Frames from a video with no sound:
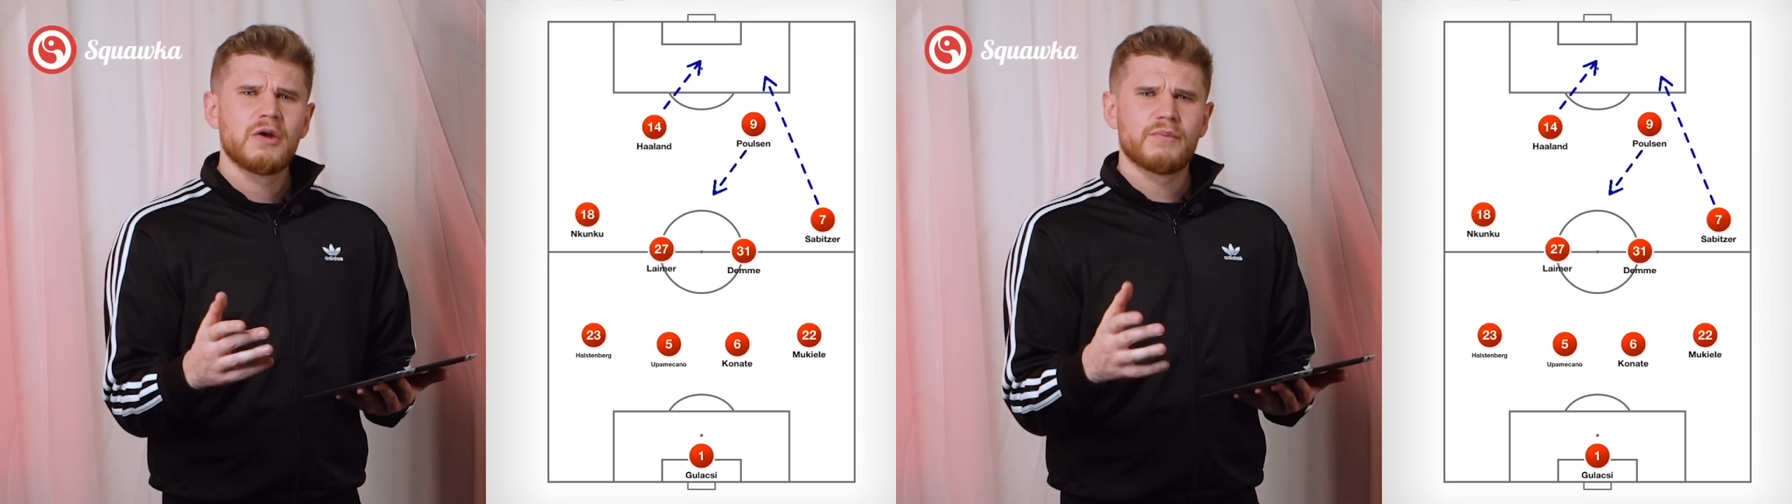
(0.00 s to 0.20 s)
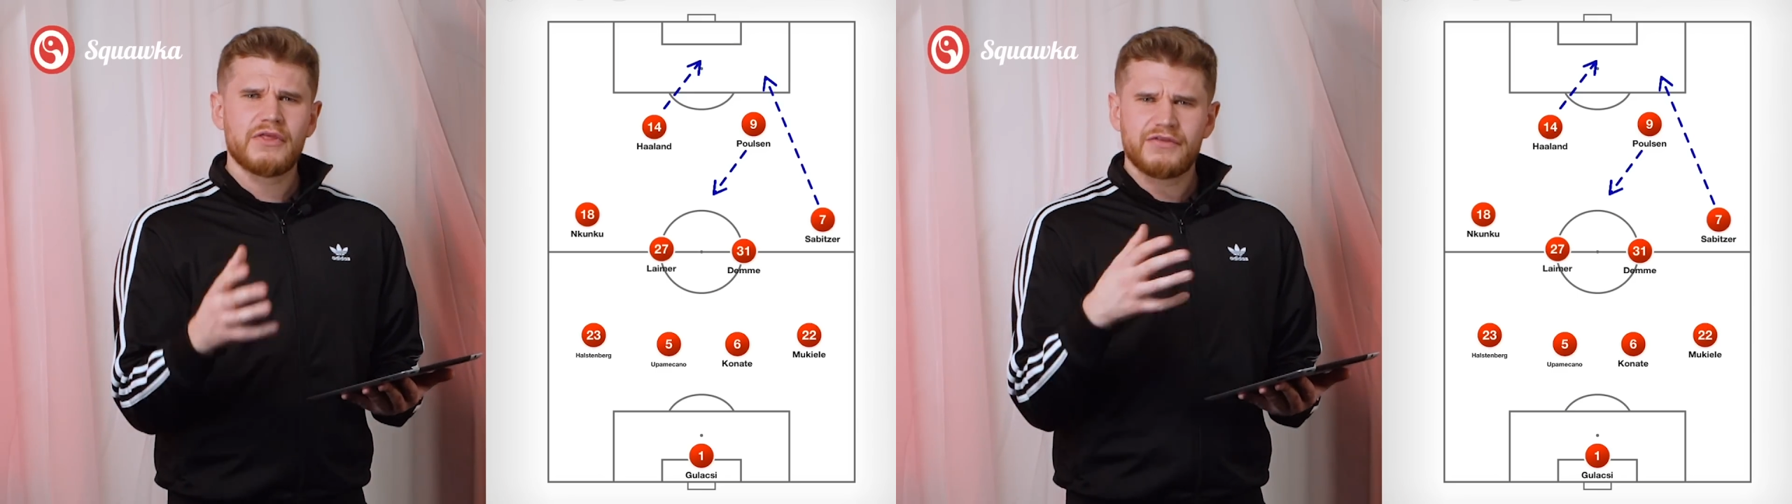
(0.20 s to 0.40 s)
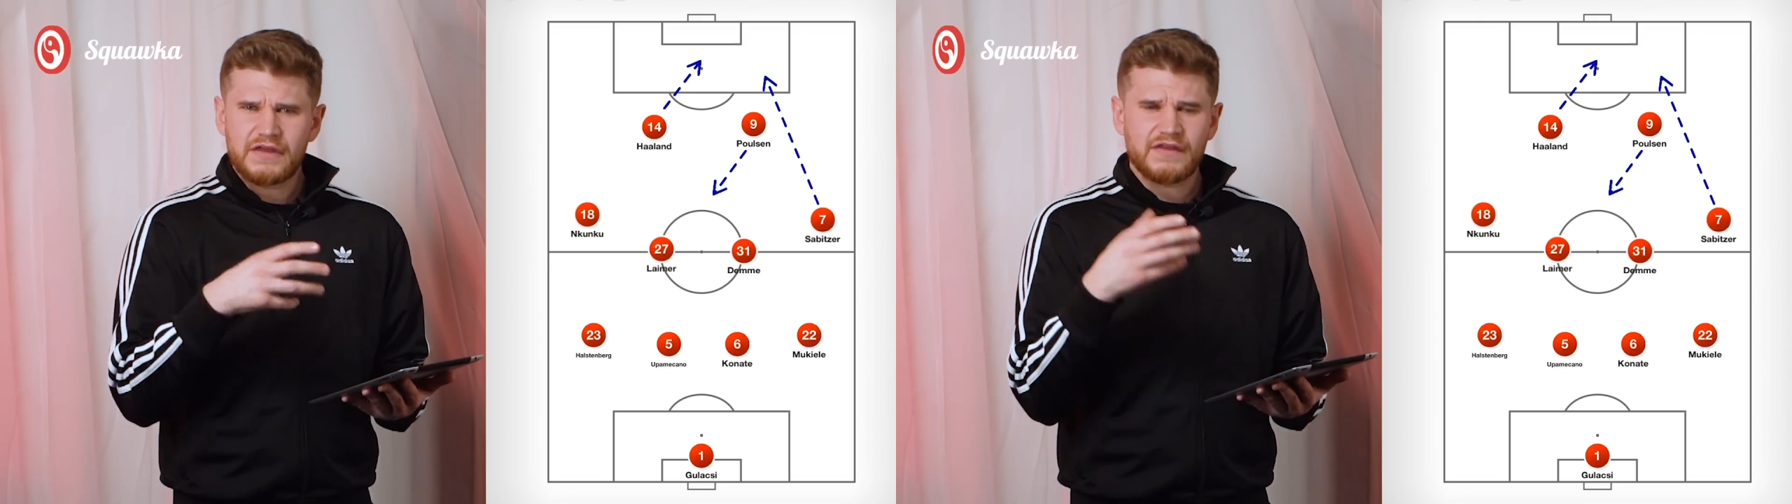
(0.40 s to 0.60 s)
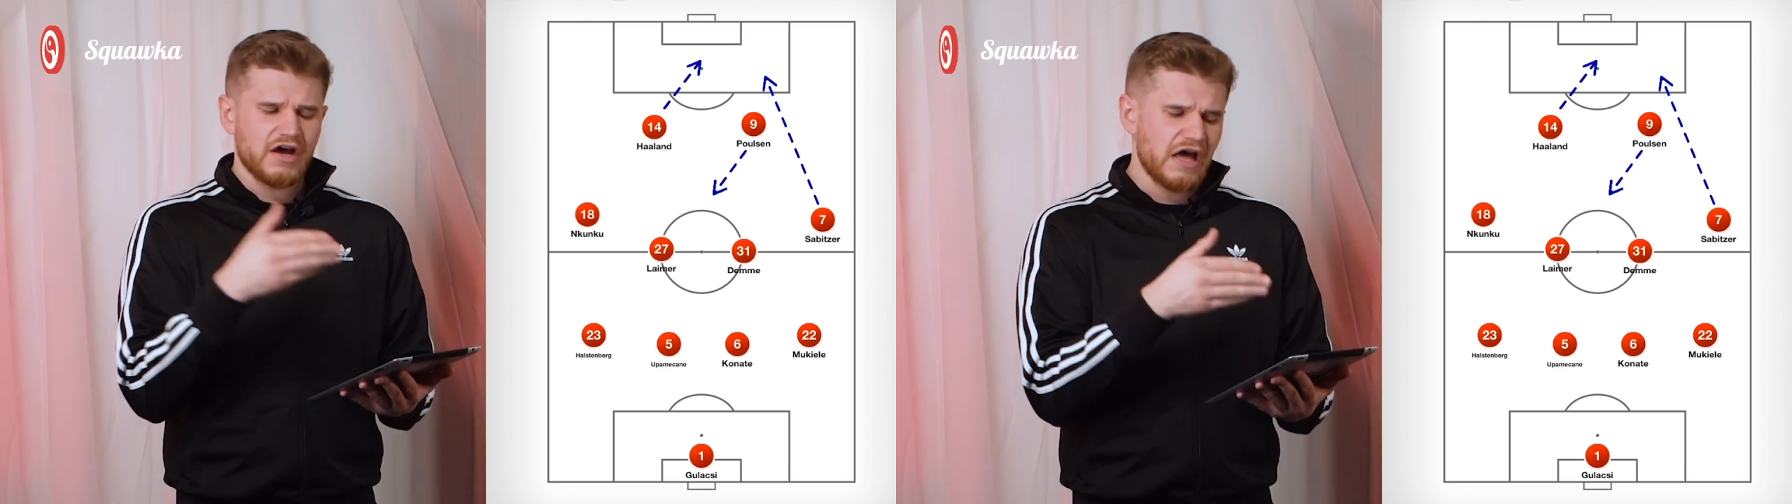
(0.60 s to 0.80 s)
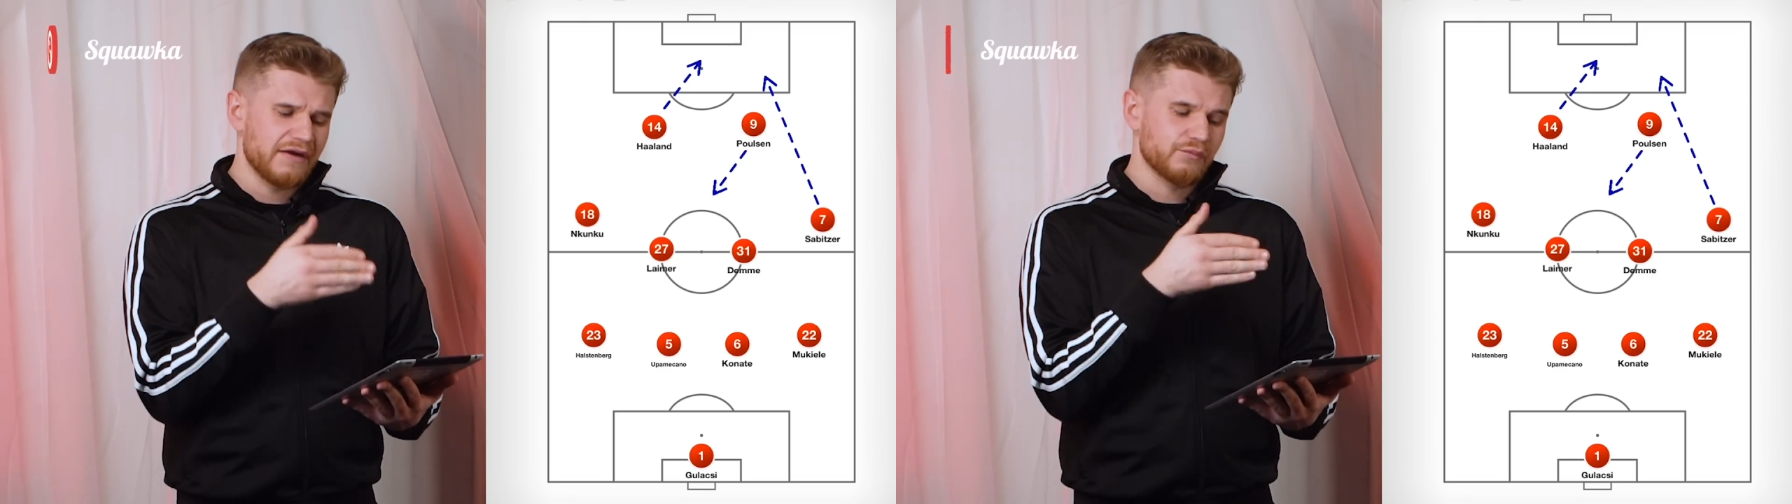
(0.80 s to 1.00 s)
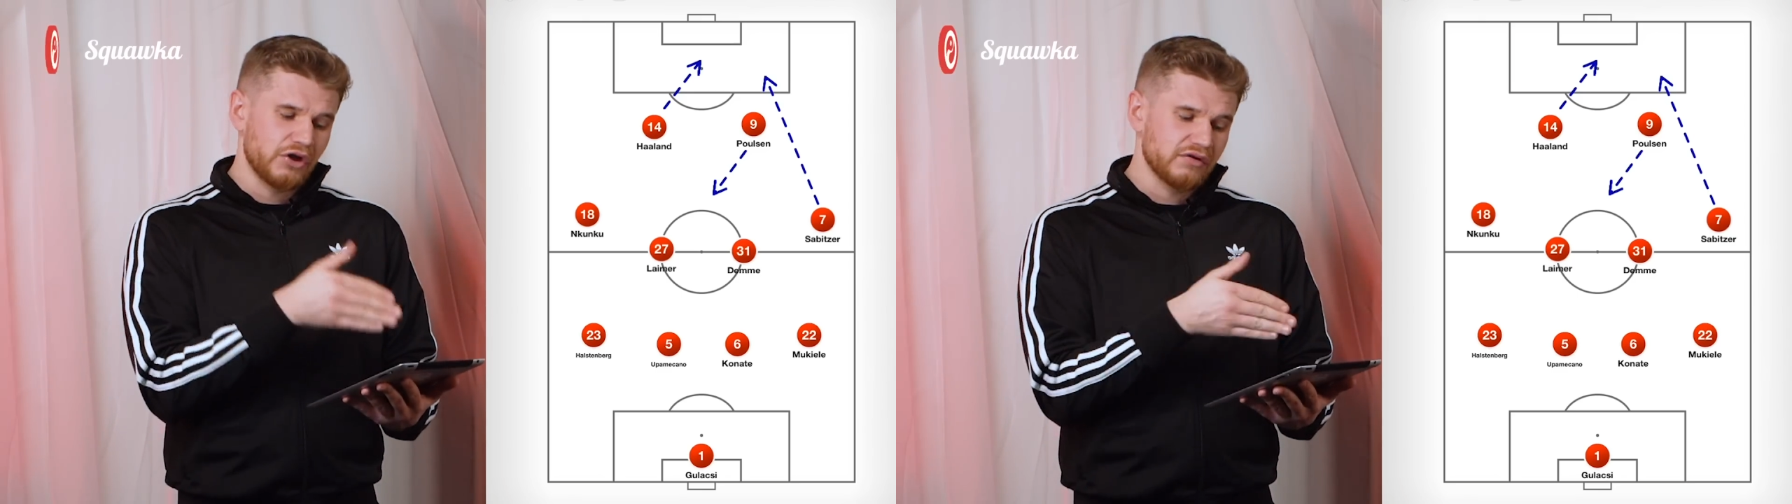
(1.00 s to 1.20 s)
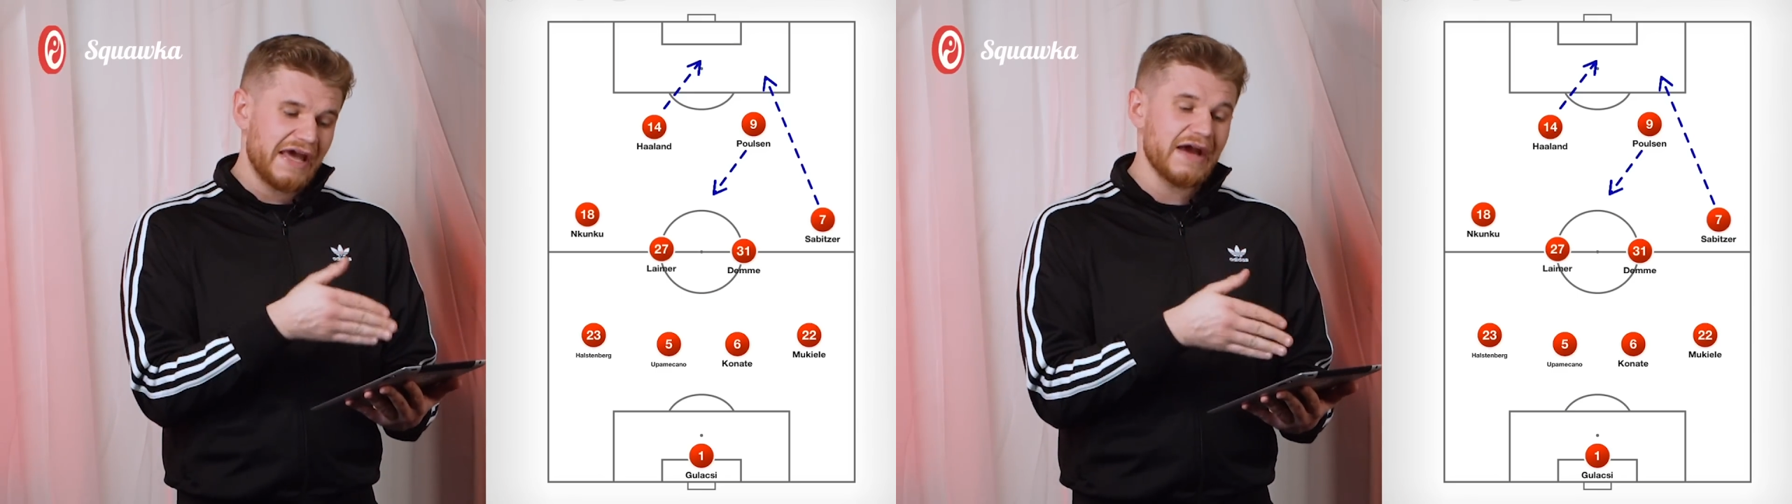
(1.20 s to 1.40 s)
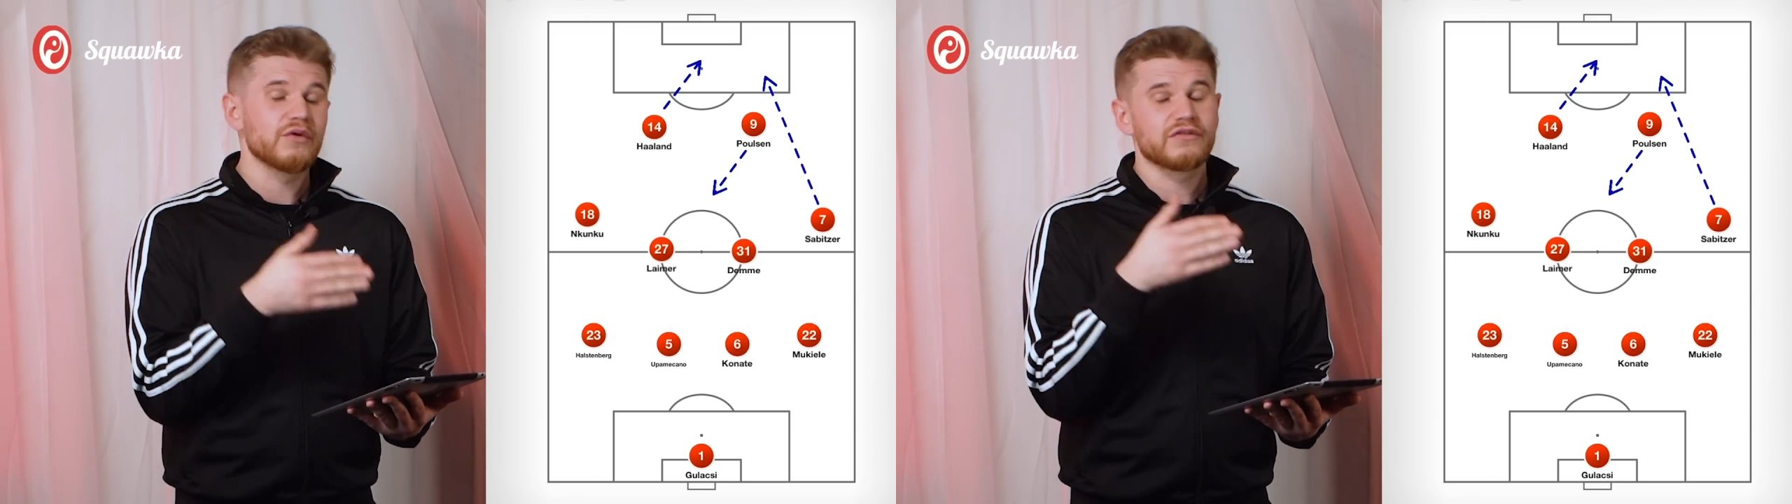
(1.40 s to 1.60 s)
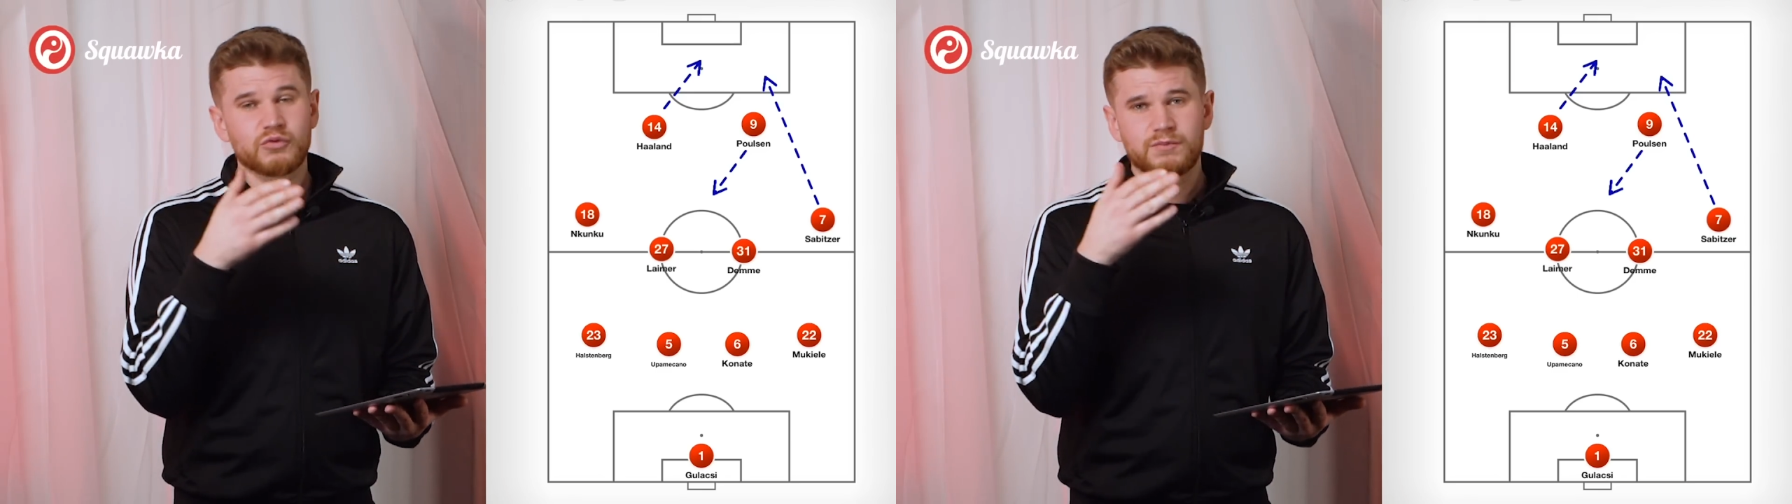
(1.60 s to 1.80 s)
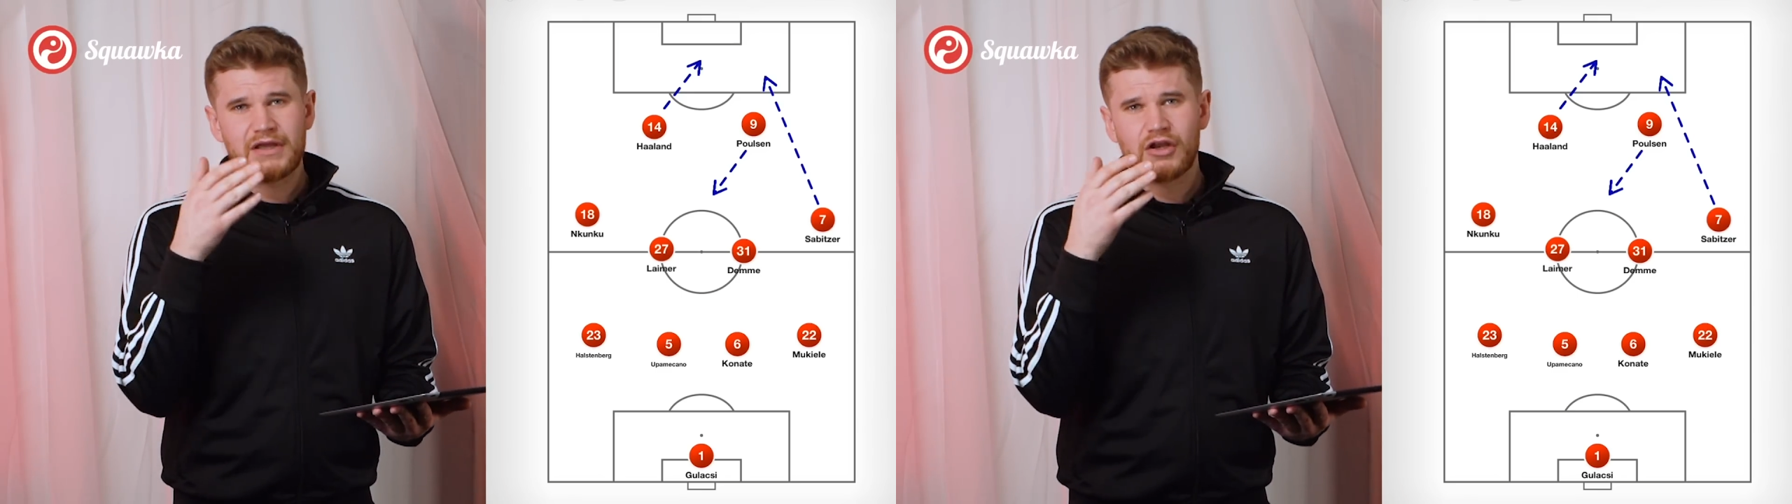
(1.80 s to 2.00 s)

But the thing that Haaland will get would be